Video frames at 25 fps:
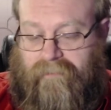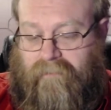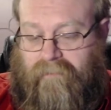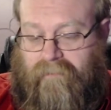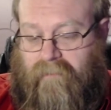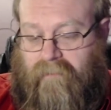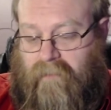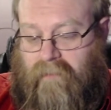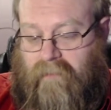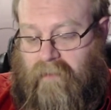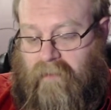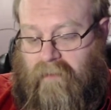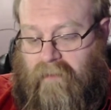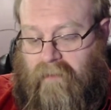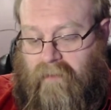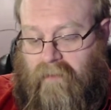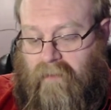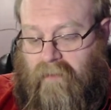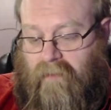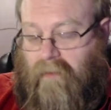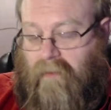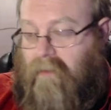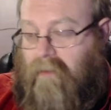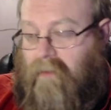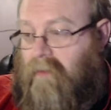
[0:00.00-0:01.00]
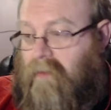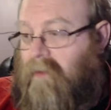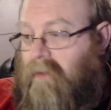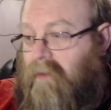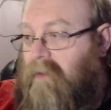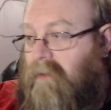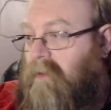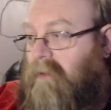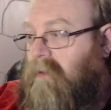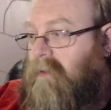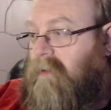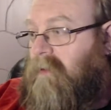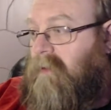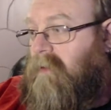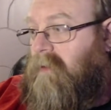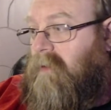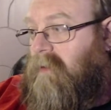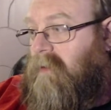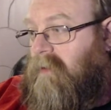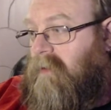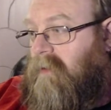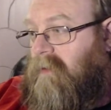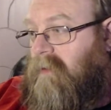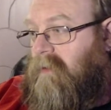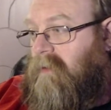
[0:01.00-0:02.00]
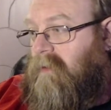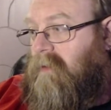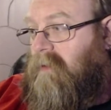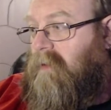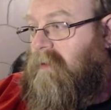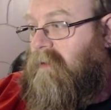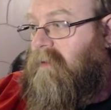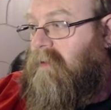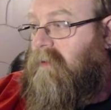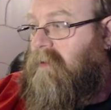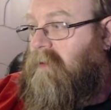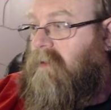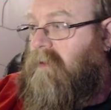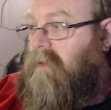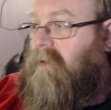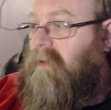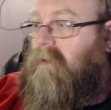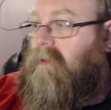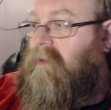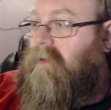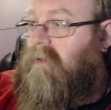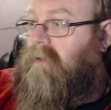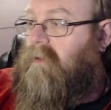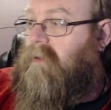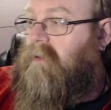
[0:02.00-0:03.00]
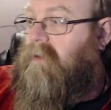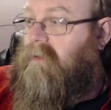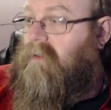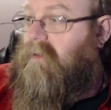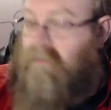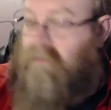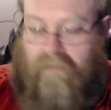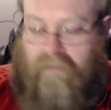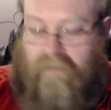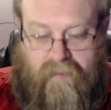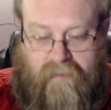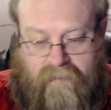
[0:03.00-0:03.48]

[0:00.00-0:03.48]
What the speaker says: (no one is talking)